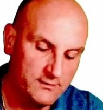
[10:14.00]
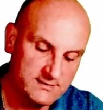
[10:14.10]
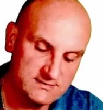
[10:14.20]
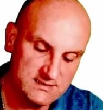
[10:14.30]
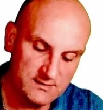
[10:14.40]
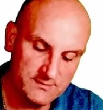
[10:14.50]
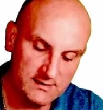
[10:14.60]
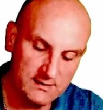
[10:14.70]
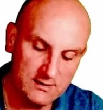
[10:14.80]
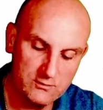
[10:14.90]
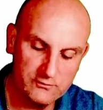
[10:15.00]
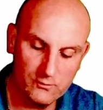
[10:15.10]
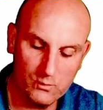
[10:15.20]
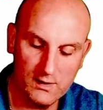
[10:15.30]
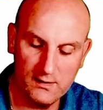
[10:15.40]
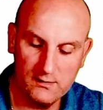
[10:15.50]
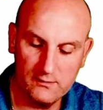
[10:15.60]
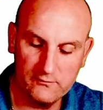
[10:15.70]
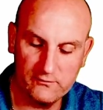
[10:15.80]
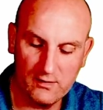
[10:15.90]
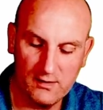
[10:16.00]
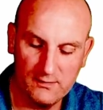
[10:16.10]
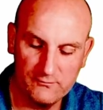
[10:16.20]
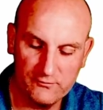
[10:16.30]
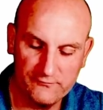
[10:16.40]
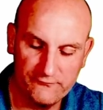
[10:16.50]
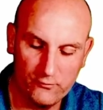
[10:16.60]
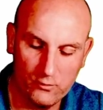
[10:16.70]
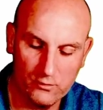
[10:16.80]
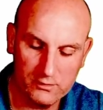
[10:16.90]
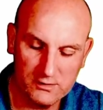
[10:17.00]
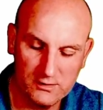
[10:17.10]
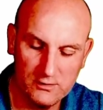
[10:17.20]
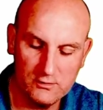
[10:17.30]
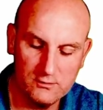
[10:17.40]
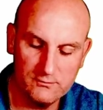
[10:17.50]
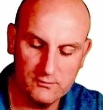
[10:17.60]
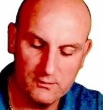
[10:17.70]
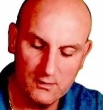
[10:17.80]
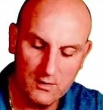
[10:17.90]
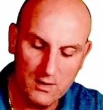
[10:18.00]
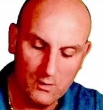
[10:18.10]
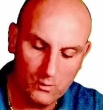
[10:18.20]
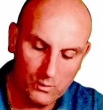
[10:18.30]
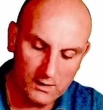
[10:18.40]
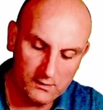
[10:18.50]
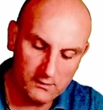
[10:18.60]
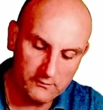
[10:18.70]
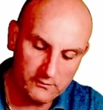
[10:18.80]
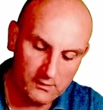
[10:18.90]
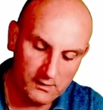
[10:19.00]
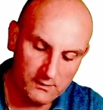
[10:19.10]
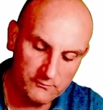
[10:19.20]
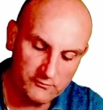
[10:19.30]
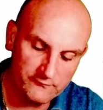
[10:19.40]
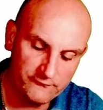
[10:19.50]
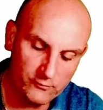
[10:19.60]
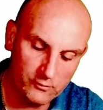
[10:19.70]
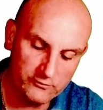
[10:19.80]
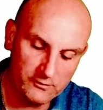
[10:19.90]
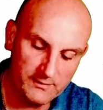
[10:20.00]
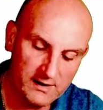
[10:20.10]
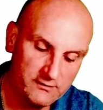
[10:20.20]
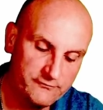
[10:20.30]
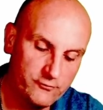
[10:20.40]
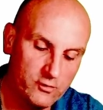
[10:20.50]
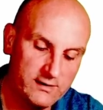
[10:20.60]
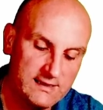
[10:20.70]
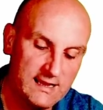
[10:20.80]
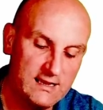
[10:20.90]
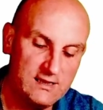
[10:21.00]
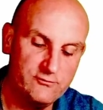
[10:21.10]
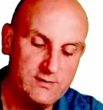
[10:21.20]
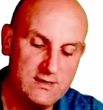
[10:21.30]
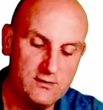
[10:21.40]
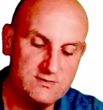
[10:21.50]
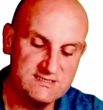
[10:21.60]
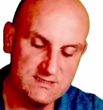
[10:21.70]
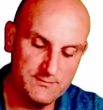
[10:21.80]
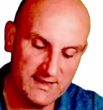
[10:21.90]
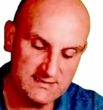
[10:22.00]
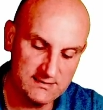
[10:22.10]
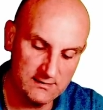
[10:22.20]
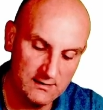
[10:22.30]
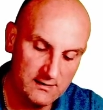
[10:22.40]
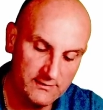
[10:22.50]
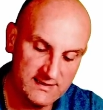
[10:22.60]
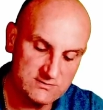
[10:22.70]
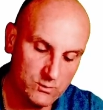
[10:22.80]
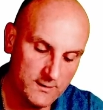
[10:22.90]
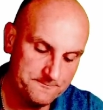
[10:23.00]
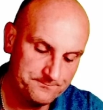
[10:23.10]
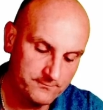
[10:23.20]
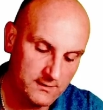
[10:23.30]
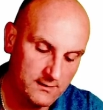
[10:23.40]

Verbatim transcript: This is going to be equal to 1 times 4 cubed, 1 times 4 to the power of 4. And again, if we notice the pattern, there's a 1,